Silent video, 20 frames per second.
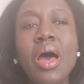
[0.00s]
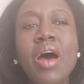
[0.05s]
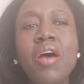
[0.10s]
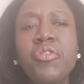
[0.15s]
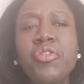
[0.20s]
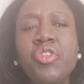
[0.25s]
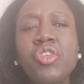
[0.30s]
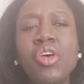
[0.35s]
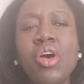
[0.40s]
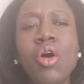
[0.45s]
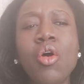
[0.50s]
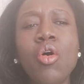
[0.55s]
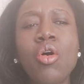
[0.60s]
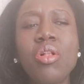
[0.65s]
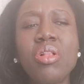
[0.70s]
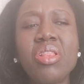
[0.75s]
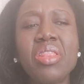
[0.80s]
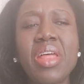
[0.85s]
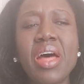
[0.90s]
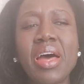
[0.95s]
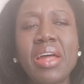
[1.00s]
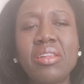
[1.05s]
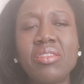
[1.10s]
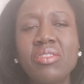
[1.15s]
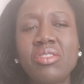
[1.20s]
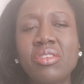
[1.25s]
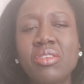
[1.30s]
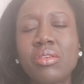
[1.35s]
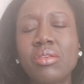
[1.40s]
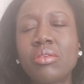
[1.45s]
after all
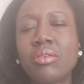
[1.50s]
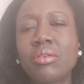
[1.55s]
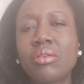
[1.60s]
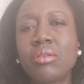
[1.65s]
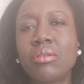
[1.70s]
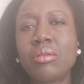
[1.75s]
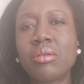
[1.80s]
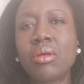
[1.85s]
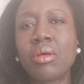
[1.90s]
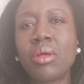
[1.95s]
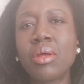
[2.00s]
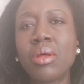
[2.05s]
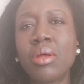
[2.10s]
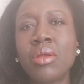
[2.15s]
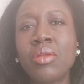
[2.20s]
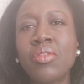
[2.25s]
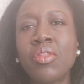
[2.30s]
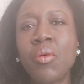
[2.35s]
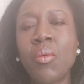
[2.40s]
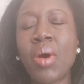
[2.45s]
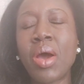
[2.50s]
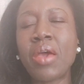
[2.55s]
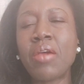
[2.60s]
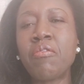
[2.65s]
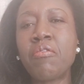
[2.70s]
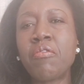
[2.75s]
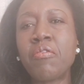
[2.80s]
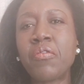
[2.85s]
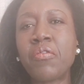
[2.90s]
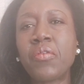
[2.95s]
that, the
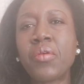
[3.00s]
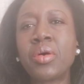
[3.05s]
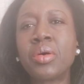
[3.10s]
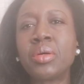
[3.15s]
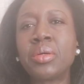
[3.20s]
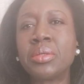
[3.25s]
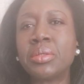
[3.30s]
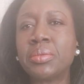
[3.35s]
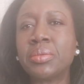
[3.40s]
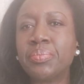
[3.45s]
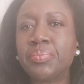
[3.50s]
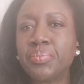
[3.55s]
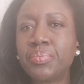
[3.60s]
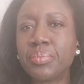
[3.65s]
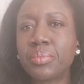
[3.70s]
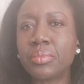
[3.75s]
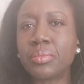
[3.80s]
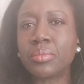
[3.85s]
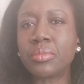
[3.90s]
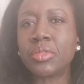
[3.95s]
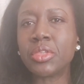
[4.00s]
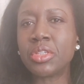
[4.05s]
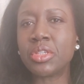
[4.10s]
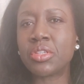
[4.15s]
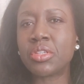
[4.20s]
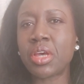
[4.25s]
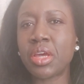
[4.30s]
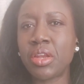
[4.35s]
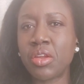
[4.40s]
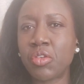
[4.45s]
wife
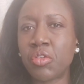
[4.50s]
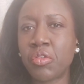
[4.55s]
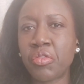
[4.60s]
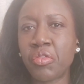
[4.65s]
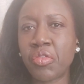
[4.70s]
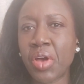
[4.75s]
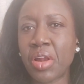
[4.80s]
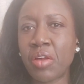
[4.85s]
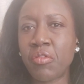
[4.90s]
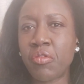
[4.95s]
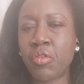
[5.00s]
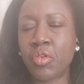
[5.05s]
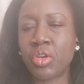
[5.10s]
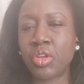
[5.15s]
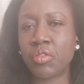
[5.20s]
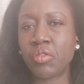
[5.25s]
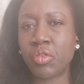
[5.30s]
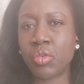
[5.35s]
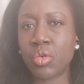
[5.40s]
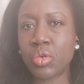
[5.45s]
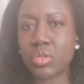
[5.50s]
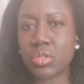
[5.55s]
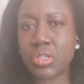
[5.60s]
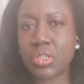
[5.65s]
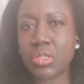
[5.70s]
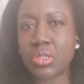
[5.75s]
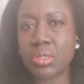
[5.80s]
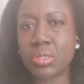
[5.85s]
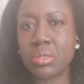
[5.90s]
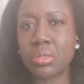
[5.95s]
decided to file for
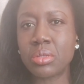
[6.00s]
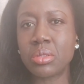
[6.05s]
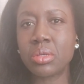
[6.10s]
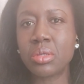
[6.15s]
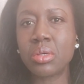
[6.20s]
divorce